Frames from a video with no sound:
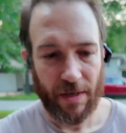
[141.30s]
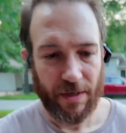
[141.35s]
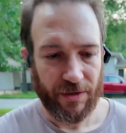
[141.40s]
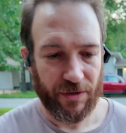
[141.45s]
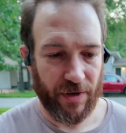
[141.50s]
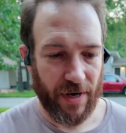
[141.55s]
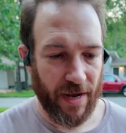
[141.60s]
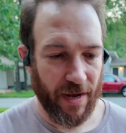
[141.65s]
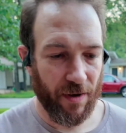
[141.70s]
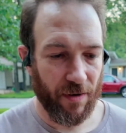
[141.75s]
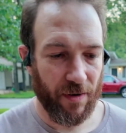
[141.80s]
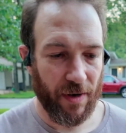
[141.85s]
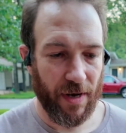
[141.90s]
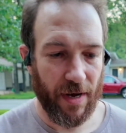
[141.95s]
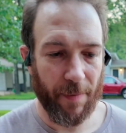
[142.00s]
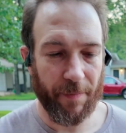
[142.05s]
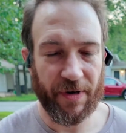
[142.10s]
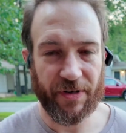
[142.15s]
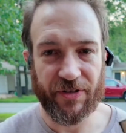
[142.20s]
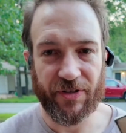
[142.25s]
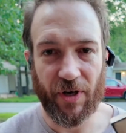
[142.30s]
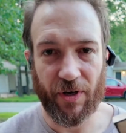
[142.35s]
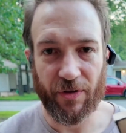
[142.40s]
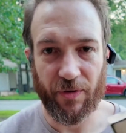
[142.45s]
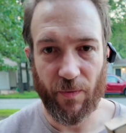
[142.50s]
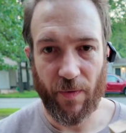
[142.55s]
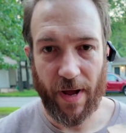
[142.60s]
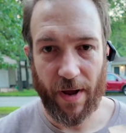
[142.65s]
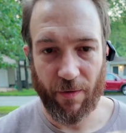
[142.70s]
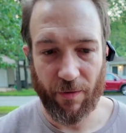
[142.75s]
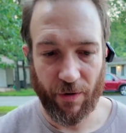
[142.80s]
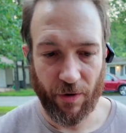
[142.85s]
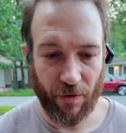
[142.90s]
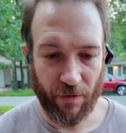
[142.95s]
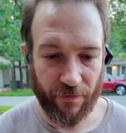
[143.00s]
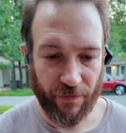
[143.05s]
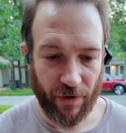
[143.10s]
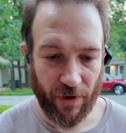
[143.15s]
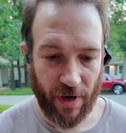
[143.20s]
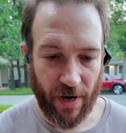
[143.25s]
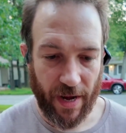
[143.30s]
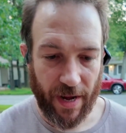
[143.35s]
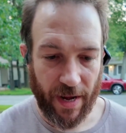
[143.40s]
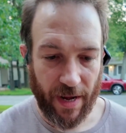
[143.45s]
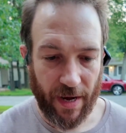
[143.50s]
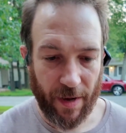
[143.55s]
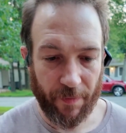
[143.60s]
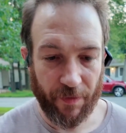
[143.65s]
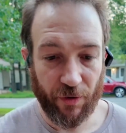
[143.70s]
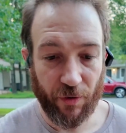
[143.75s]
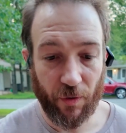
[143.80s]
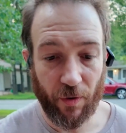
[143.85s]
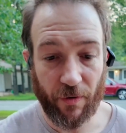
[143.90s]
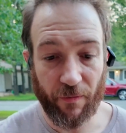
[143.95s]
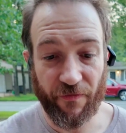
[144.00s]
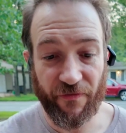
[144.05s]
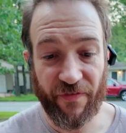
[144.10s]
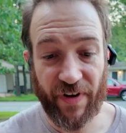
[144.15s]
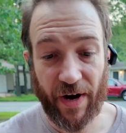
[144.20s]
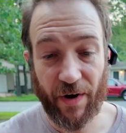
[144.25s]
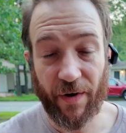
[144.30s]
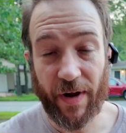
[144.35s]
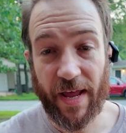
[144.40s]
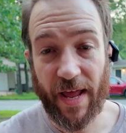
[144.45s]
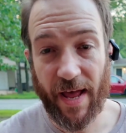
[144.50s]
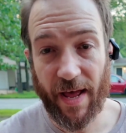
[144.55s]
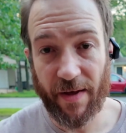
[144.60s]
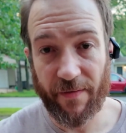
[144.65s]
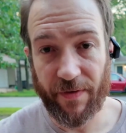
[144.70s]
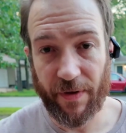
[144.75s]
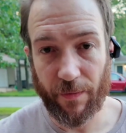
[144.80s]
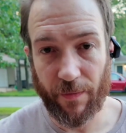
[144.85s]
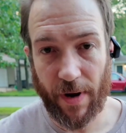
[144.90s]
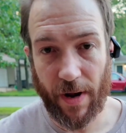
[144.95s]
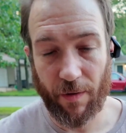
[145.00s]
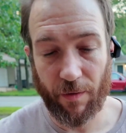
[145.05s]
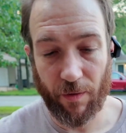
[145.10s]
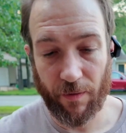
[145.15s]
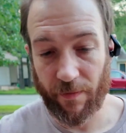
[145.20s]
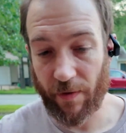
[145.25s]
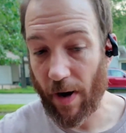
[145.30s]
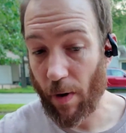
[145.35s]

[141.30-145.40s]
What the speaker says: So now I'm going to start the round over, and I'm going to do a very heavy round over.